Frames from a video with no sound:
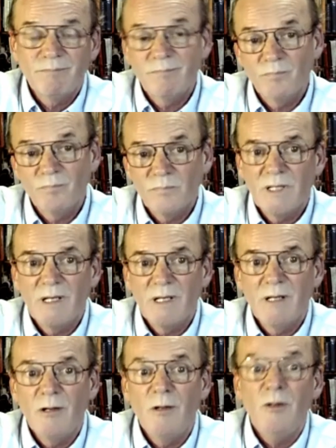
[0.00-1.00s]
not
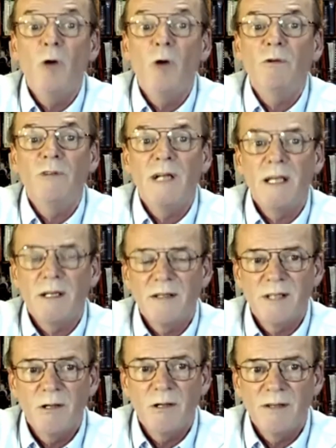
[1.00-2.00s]
really consultancy
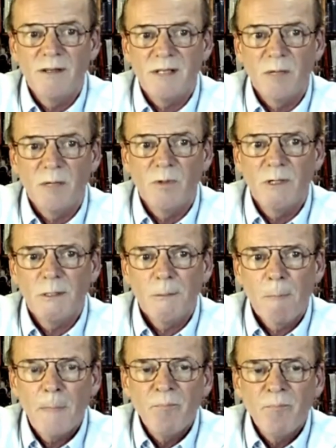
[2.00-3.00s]
work.
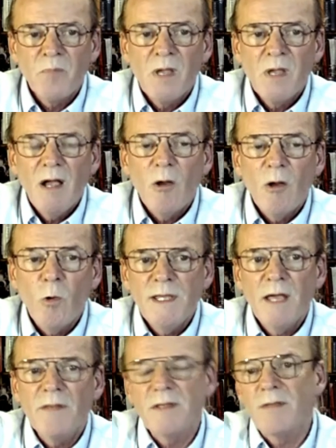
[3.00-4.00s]
All the others are things
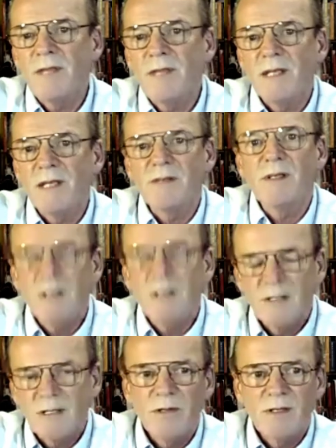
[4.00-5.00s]
that consultancies
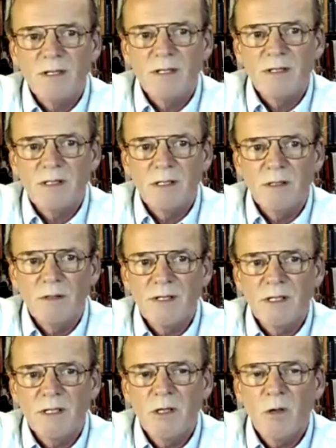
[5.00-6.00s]
do. Secondment
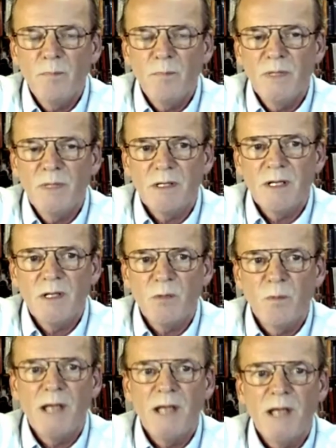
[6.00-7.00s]
is when you
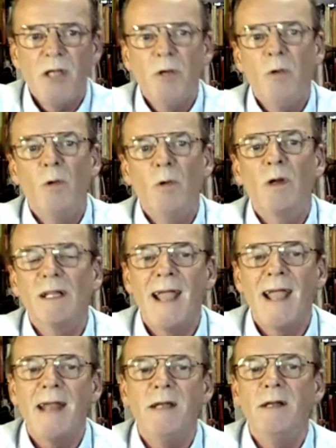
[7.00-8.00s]
lend one
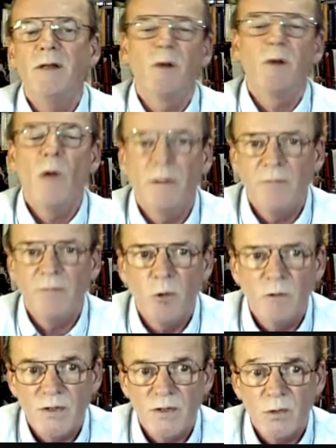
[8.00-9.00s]
of your resources
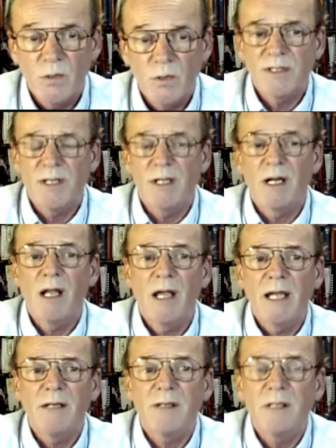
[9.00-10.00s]
to the client
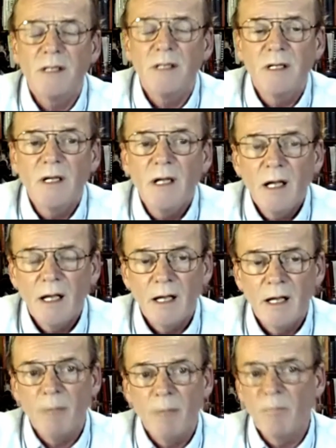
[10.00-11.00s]
and
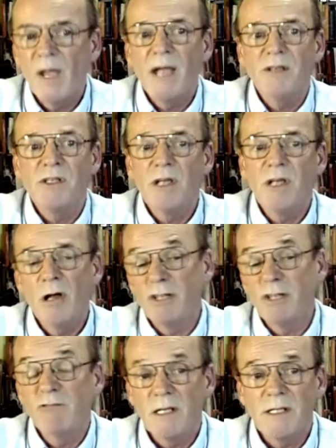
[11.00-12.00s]
charge a relatively
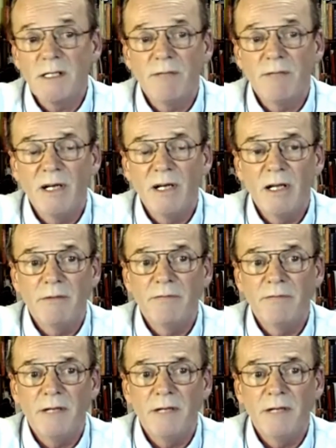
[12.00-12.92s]
low fee for doing